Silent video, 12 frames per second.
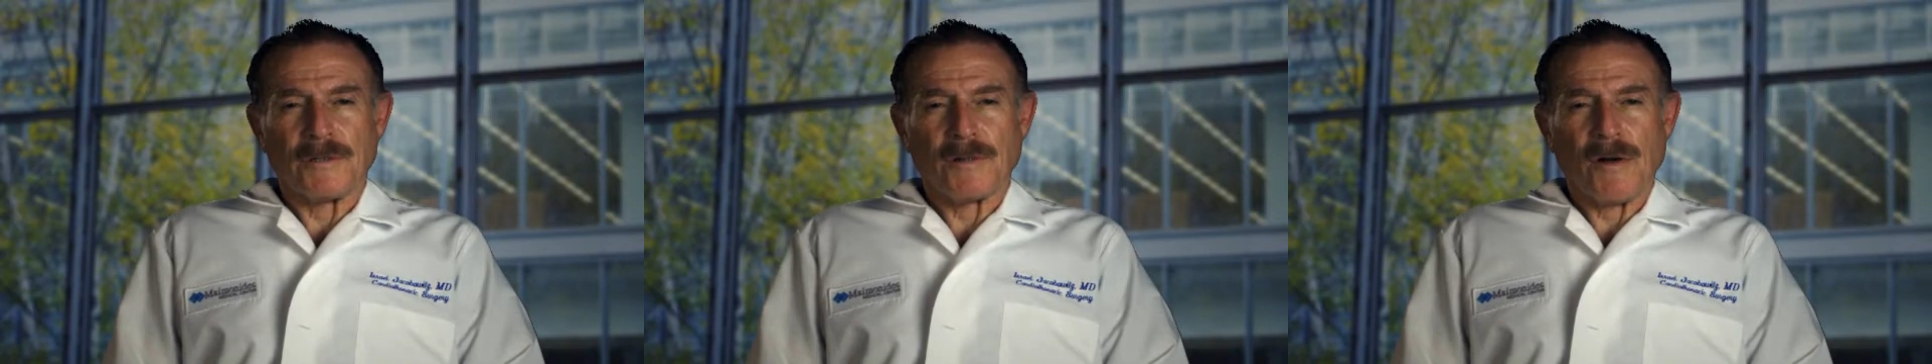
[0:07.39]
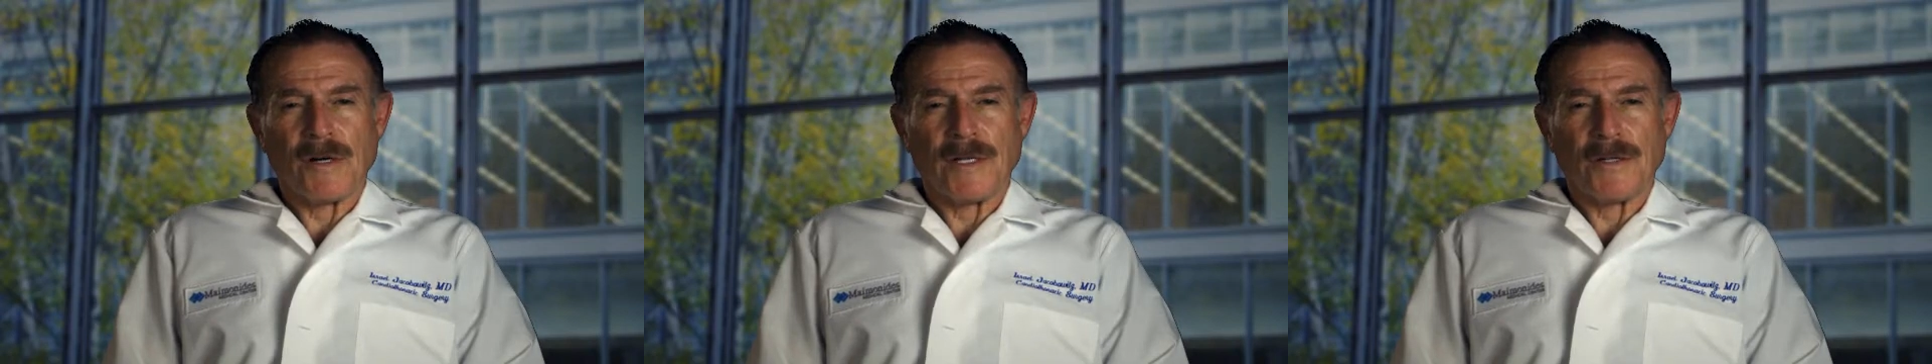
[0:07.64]

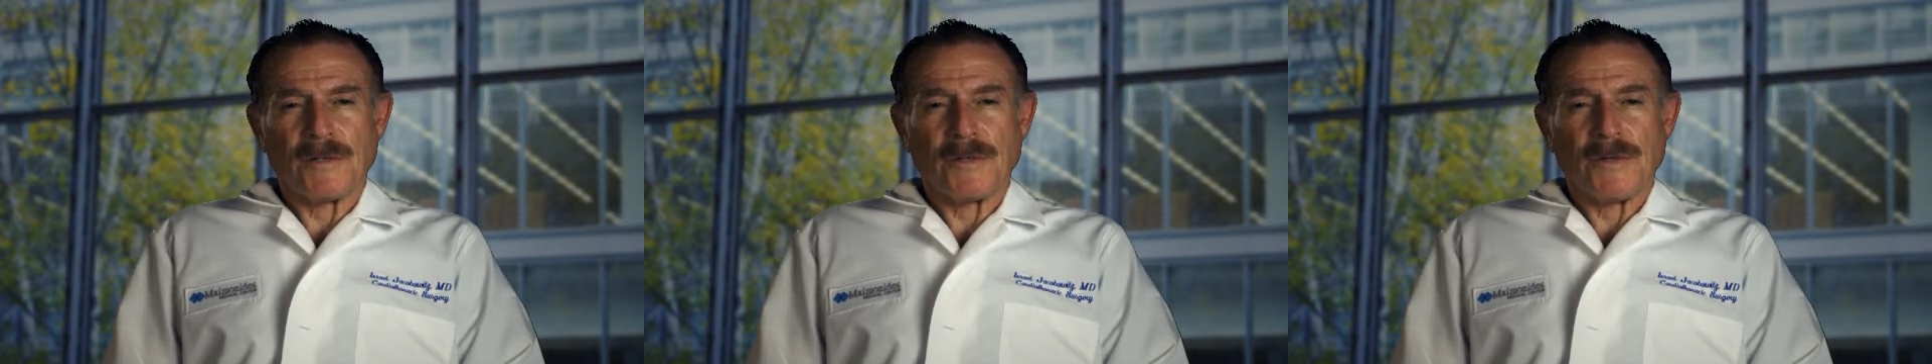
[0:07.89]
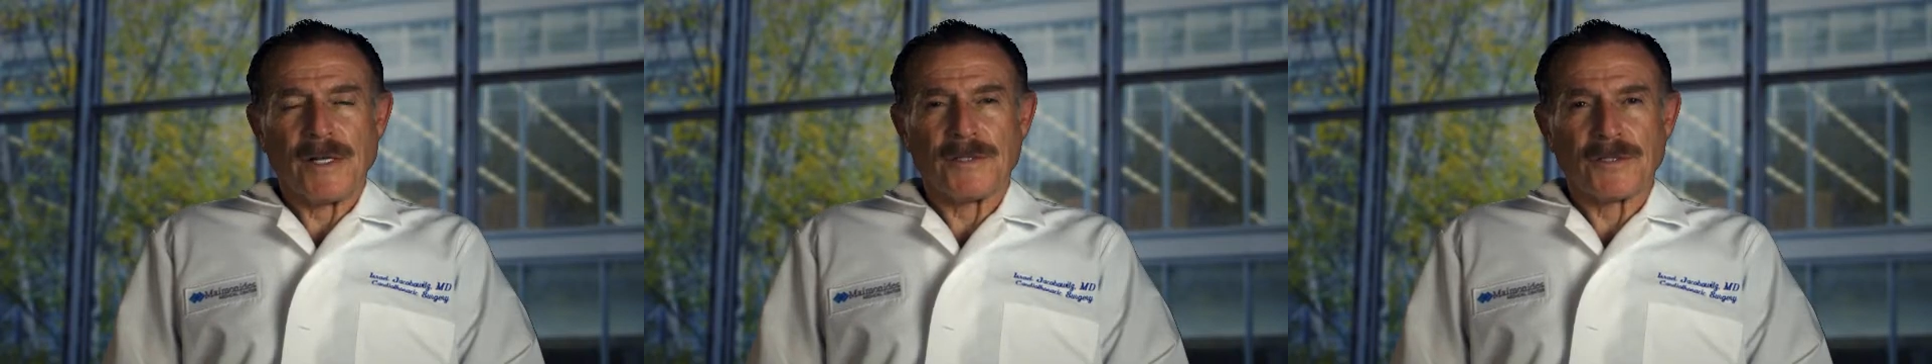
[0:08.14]

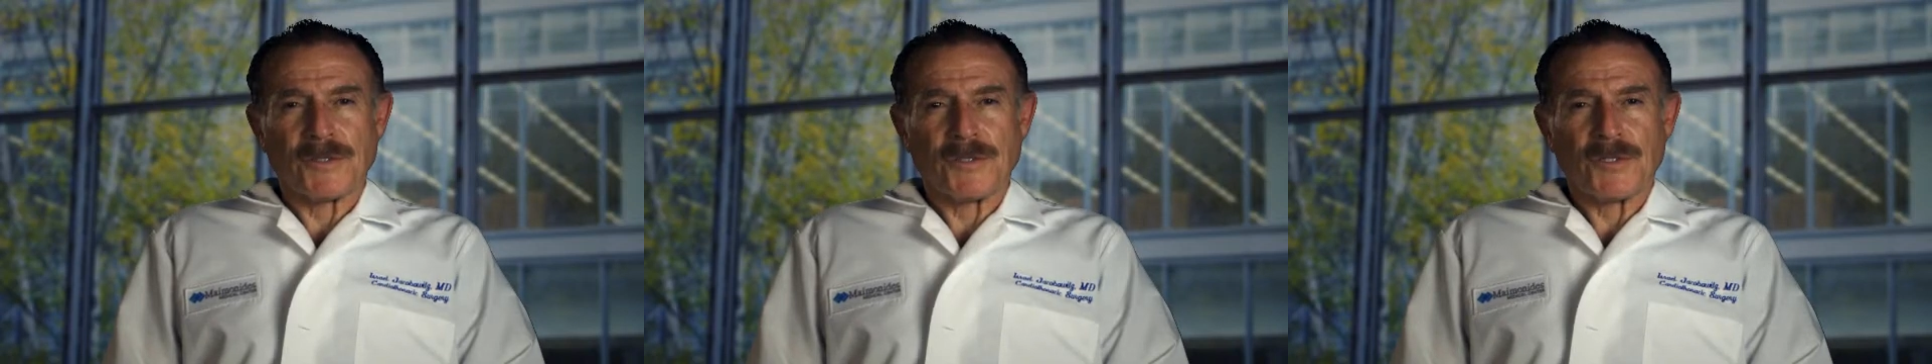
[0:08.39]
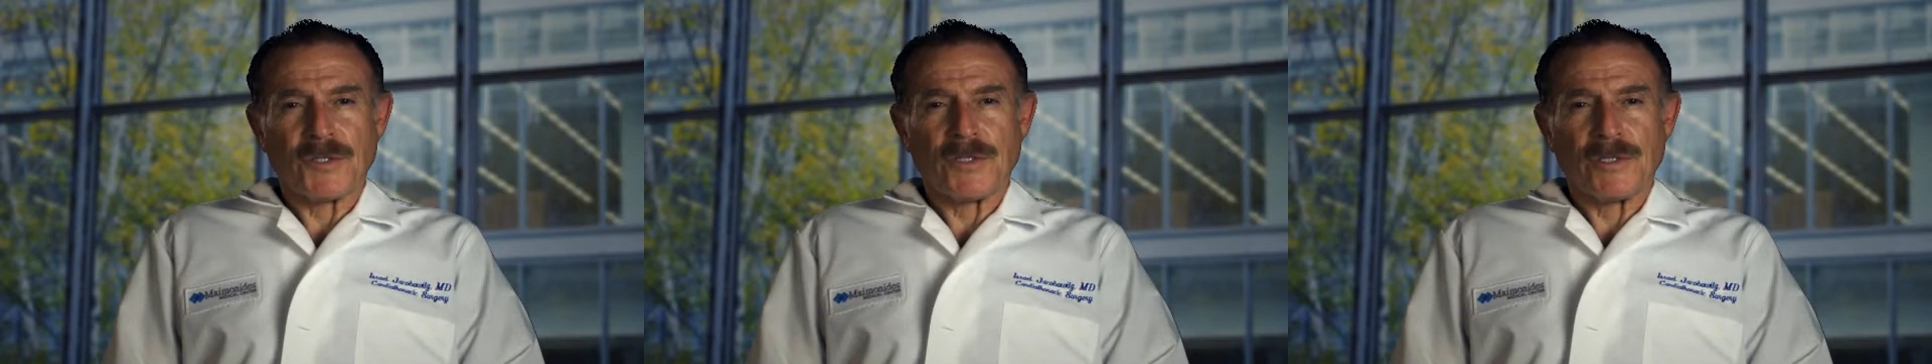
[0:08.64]
cardiothoracic
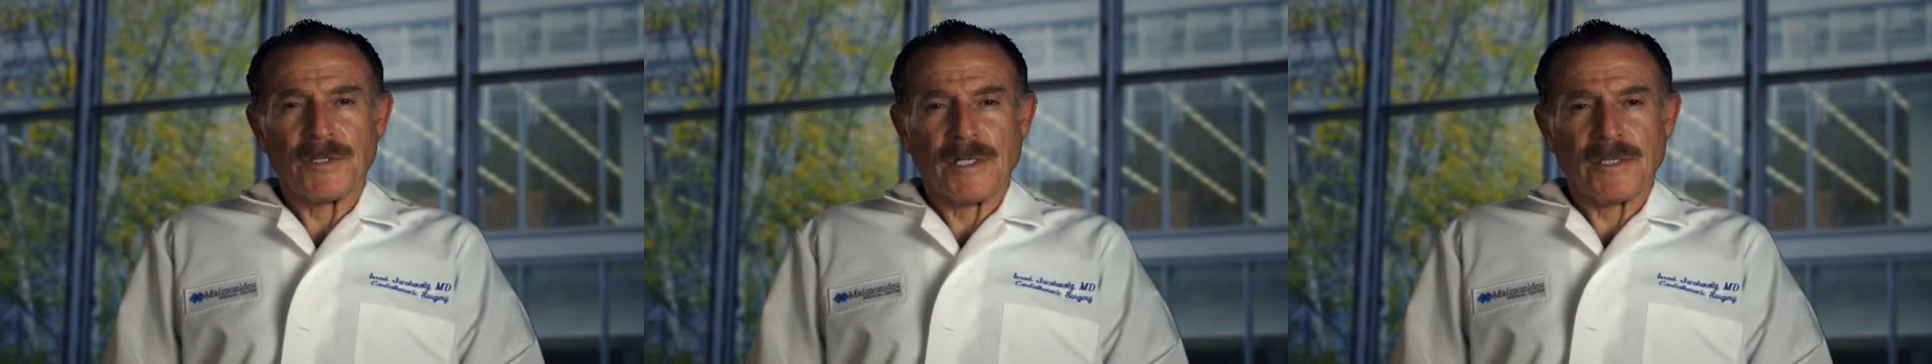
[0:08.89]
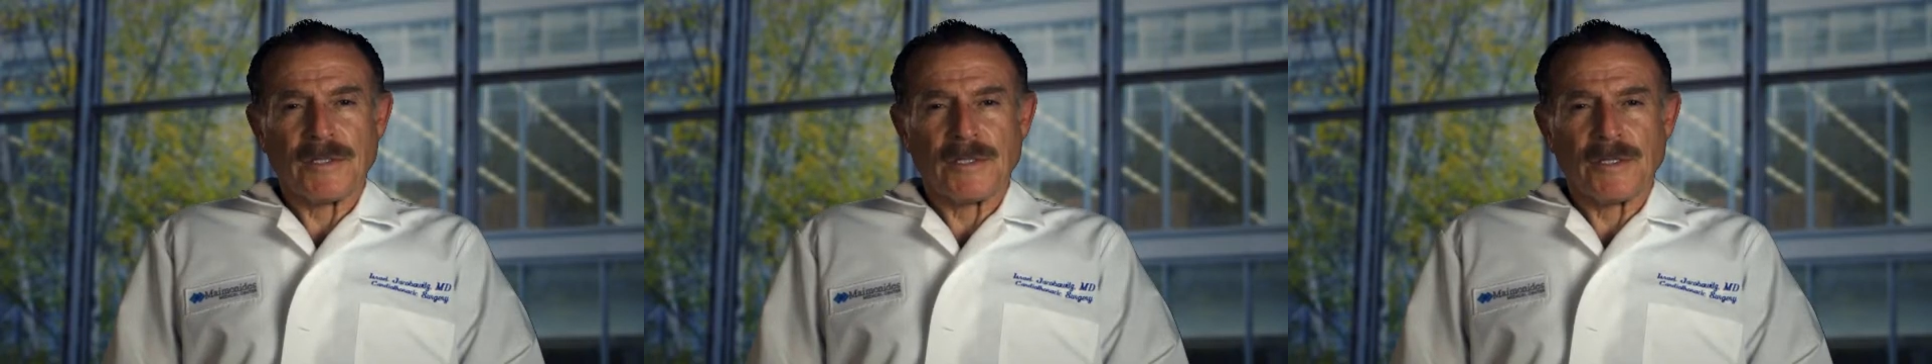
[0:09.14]
surgeon
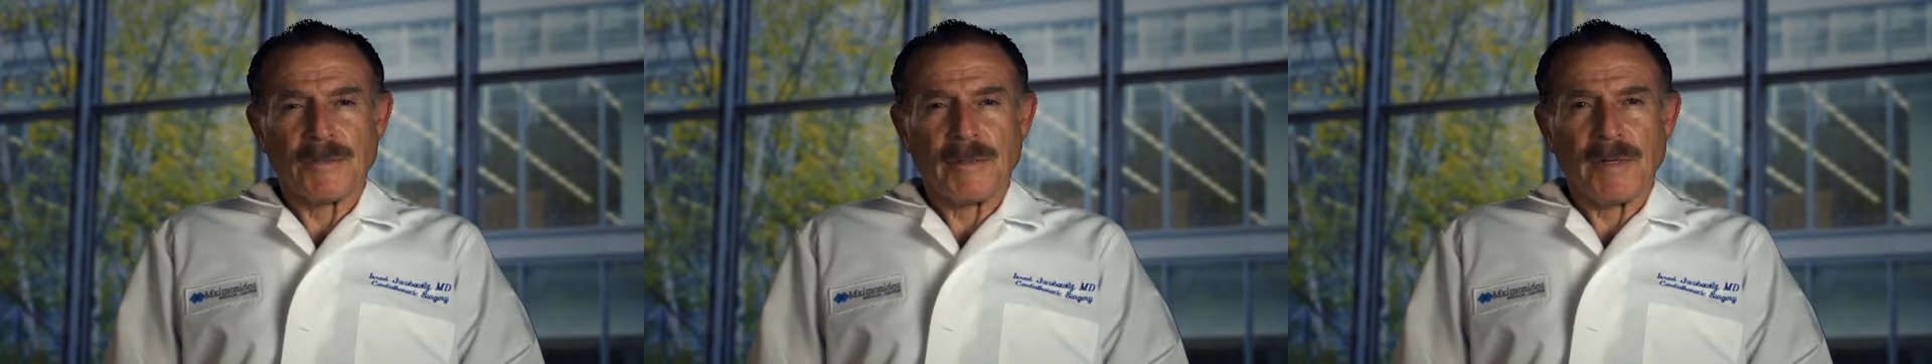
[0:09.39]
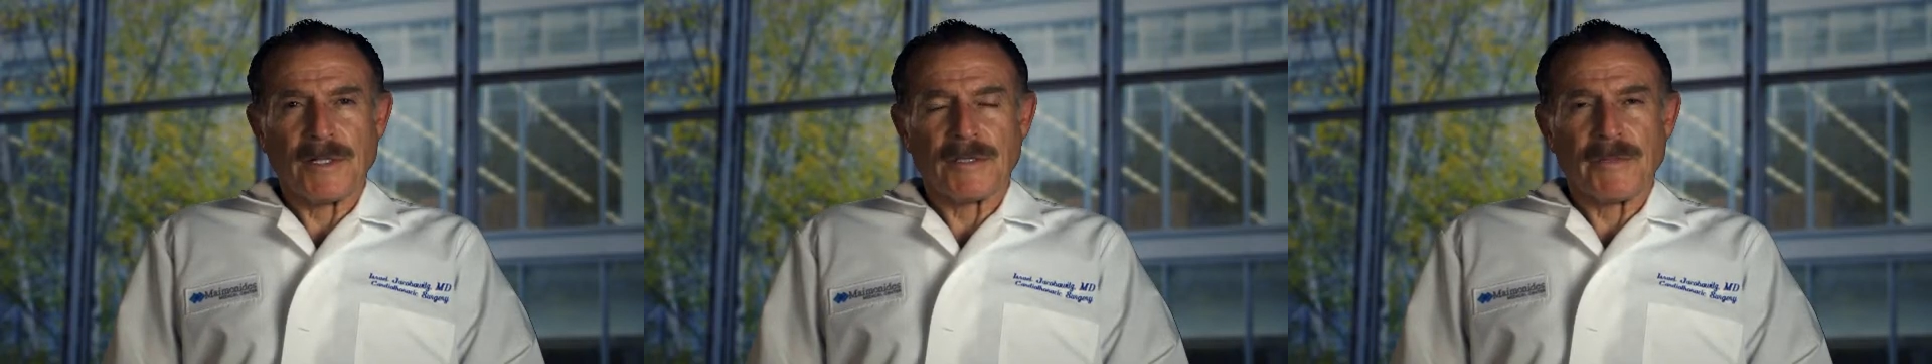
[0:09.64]
at uh,
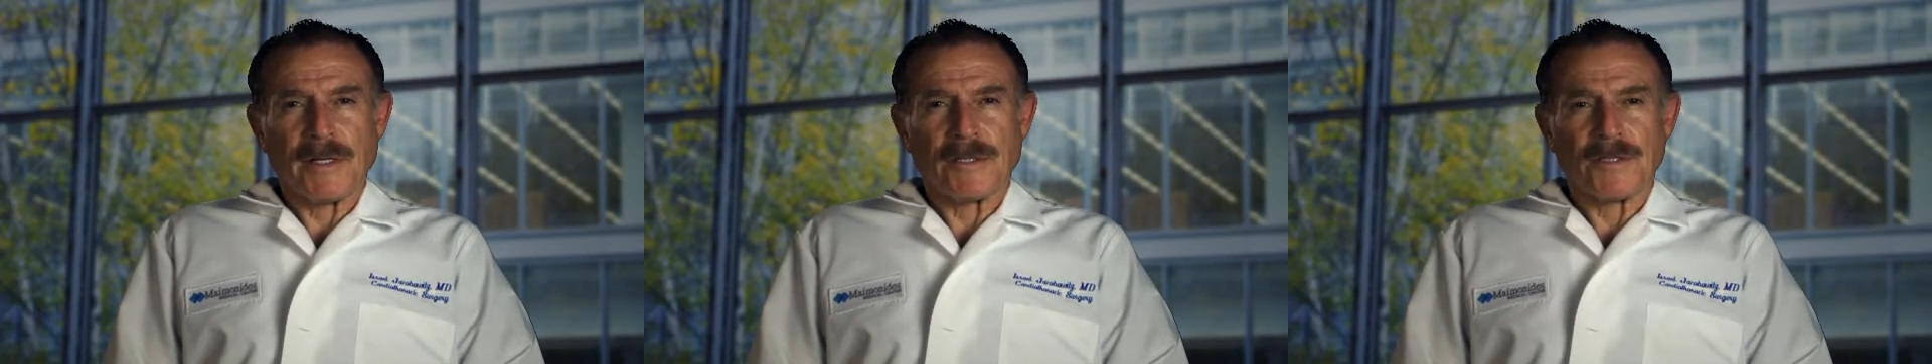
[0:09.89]
Maimonides Medical